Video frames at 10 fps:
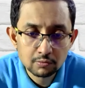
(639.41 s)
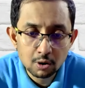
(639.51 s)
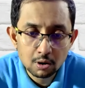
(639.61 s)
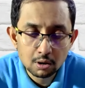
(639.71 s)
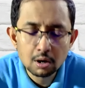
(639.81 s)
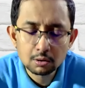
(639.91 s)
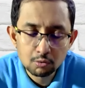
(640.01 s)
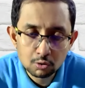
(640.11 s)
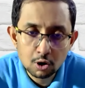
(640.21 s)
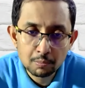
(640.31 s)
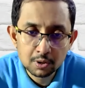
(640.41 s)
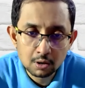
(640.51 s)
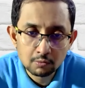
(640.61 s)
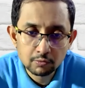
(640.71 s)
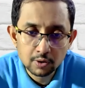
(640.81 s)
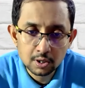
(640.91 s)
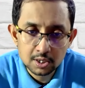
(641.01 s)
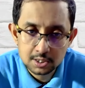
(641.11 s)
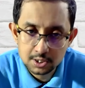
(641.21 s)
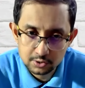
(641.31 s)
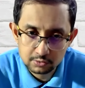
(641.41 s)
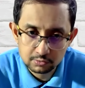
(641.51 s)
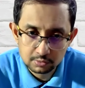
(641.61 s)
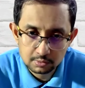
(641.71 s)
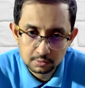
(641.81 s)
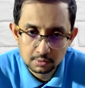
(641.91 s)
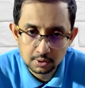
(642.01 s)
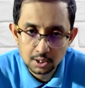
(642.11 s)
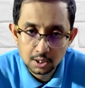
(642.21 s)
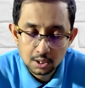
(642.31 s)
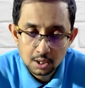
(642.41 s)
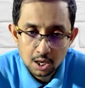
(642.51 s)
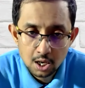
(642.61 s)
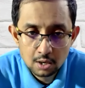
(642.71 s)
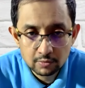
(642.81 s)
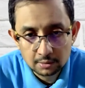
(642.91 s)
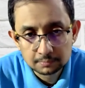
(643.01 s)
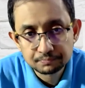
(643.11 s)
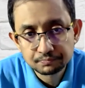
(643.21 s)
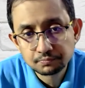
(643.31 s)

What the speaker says: our core topic of discussion. Uh, However,